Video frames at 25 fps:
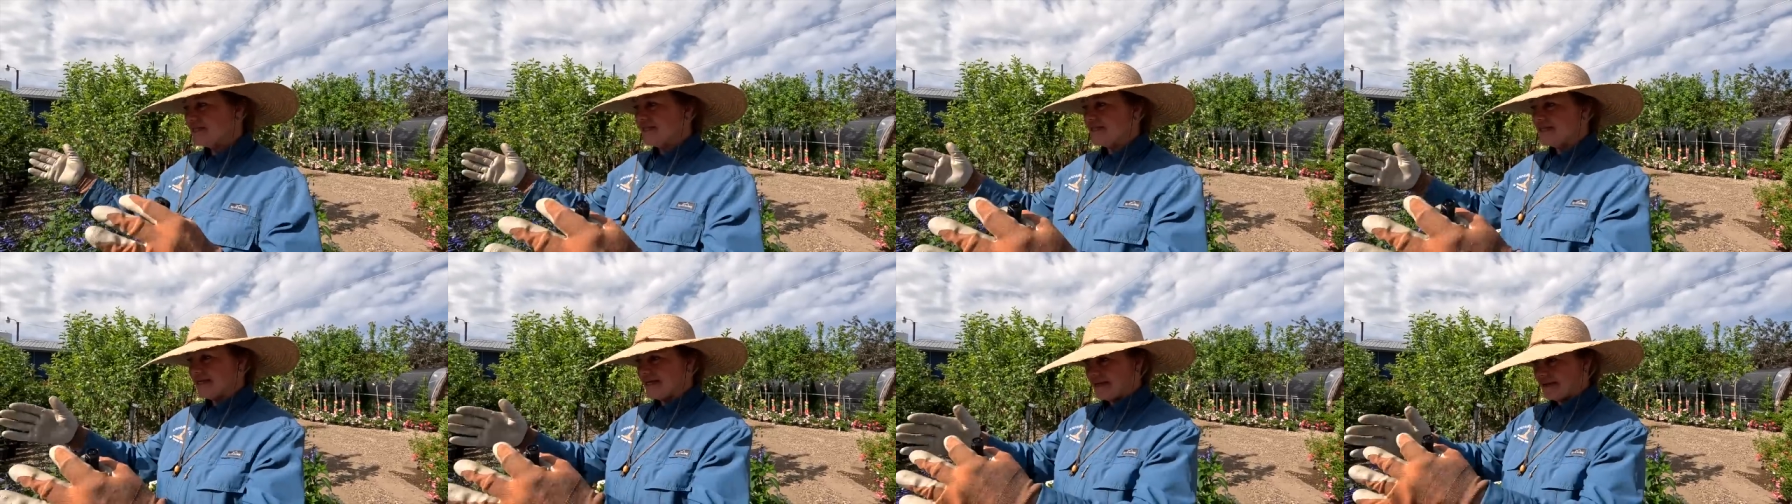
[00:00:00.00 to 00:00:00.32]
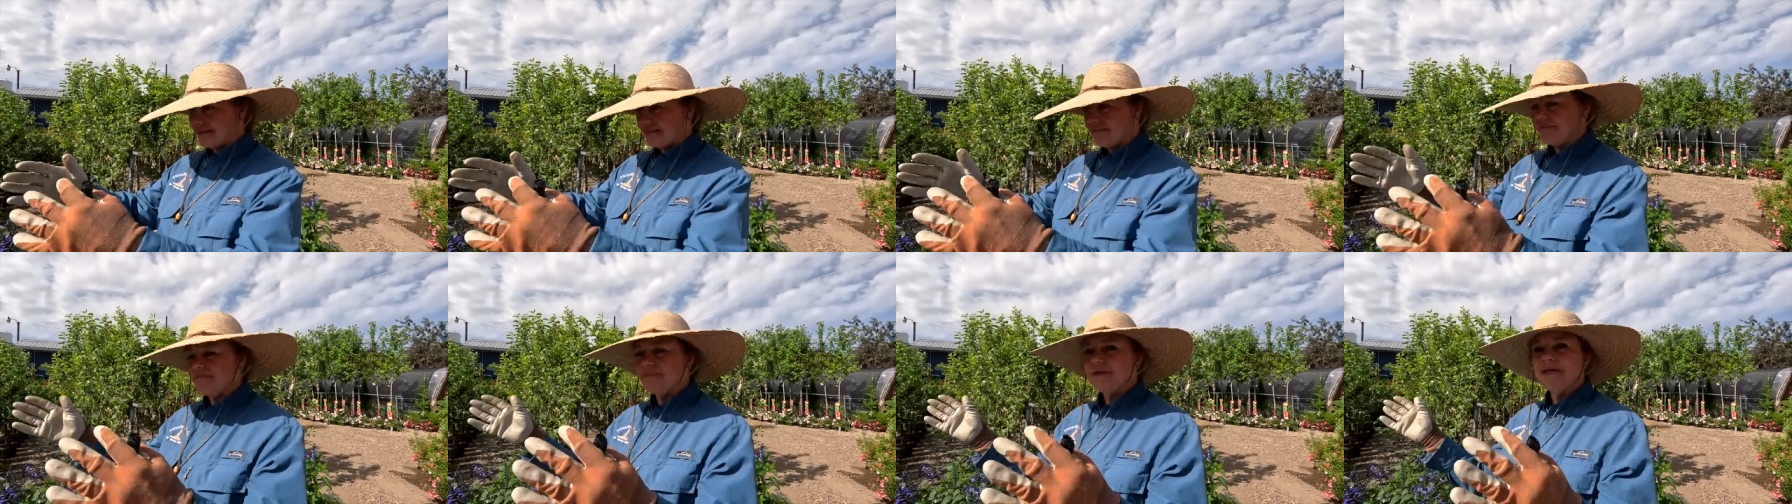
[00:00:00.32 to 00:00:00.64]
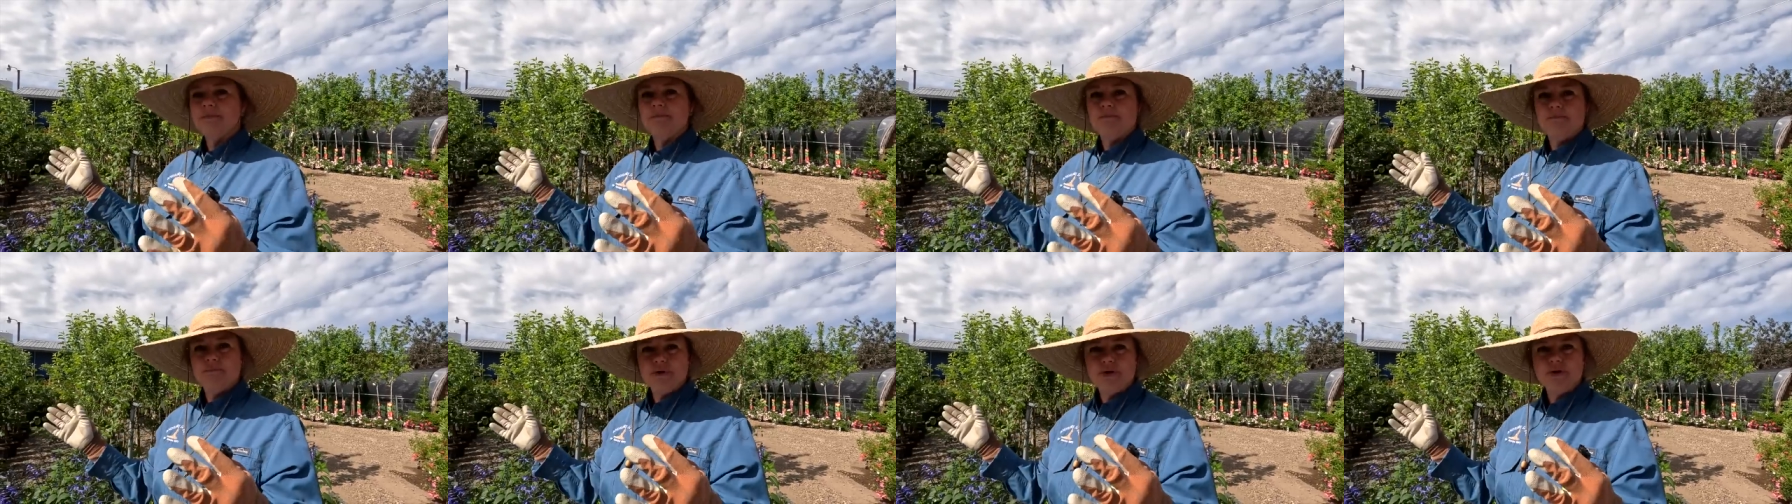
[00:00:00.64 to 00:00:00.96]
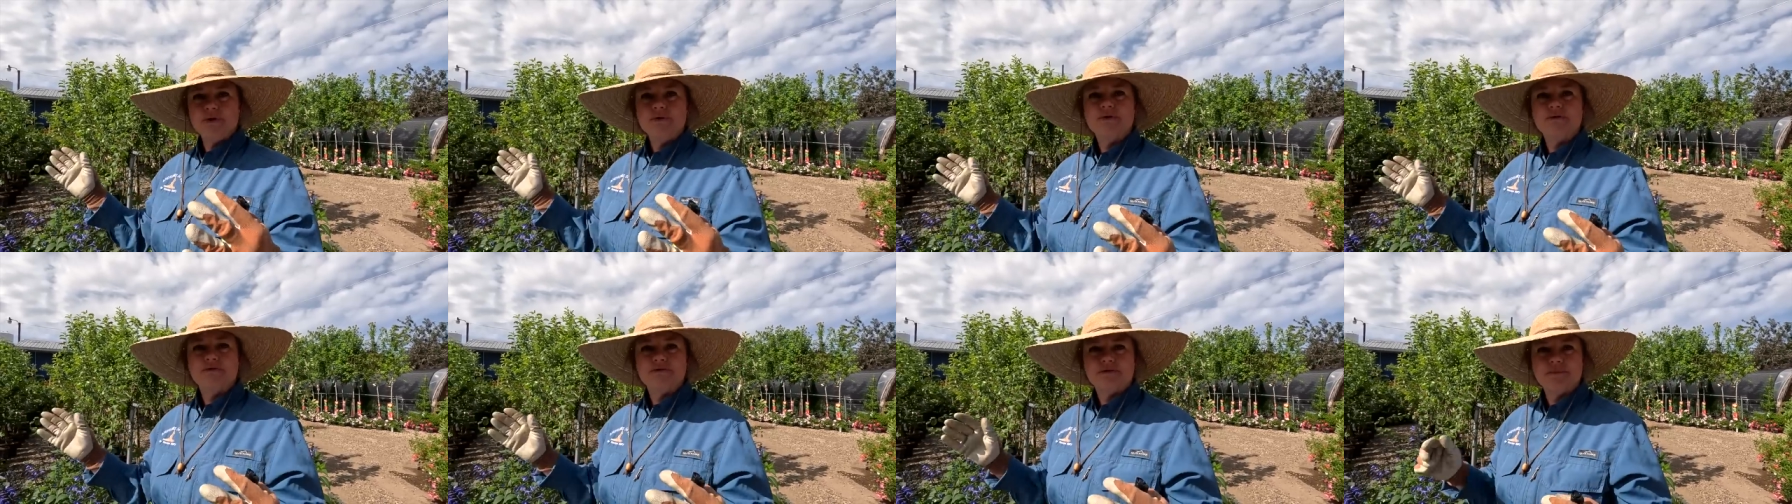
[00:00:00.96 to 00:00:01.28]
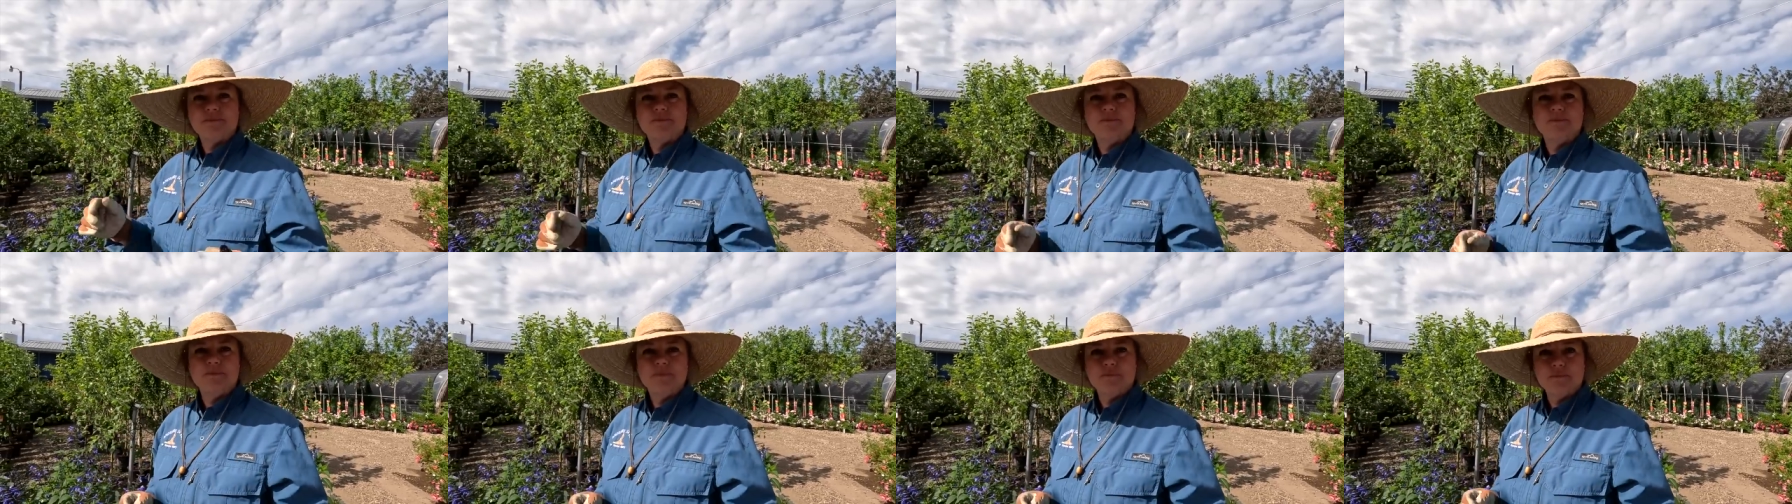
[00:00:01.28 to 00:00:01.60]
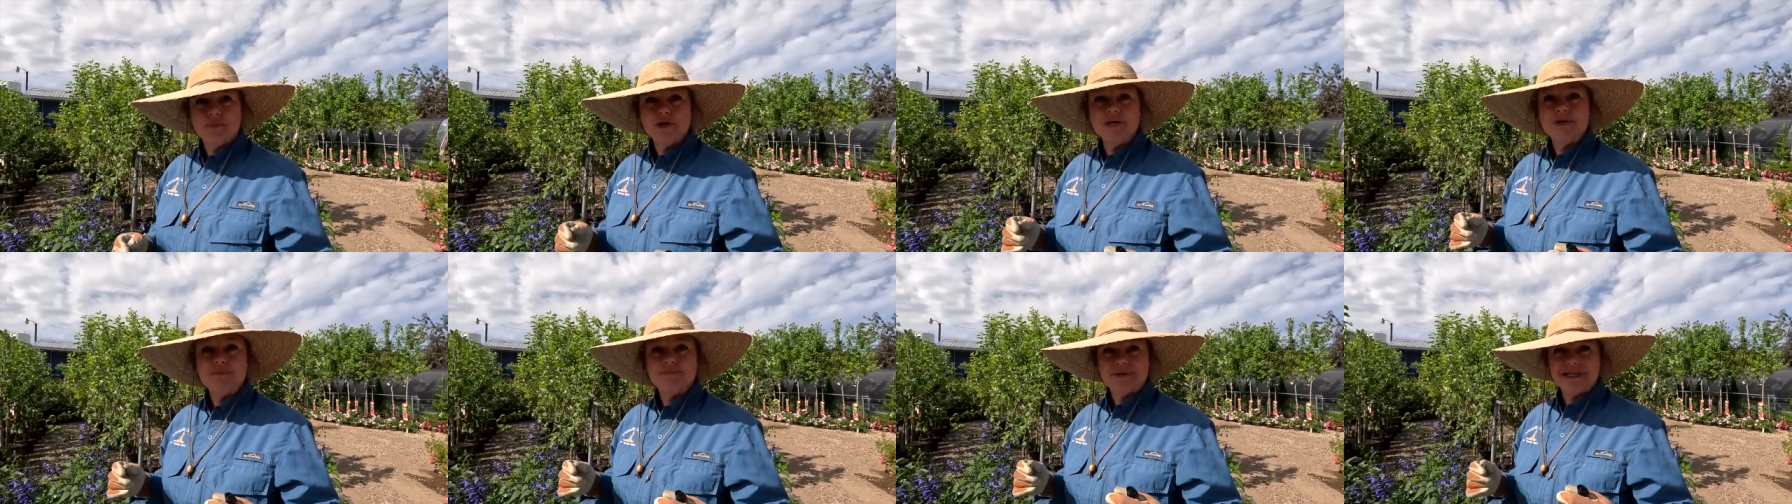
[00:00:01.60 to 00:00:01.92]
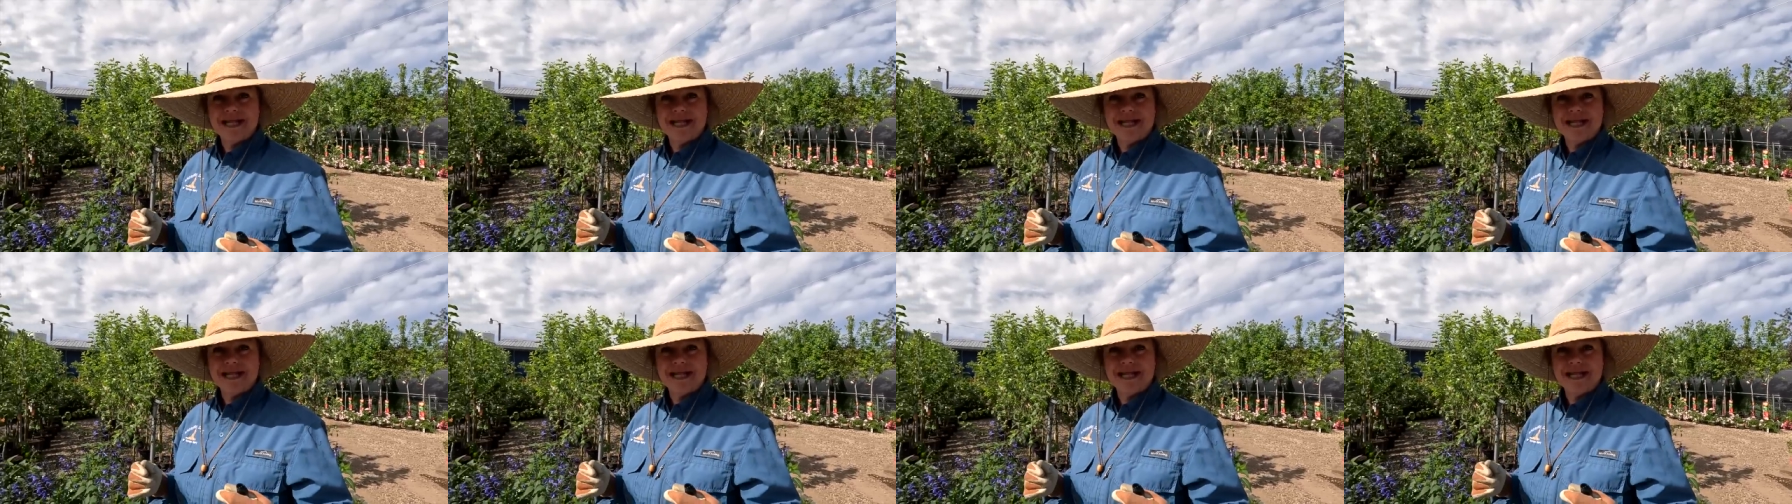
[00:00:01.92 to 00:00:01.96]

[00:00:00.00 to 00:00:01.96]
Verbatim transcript: the the beautiful wooden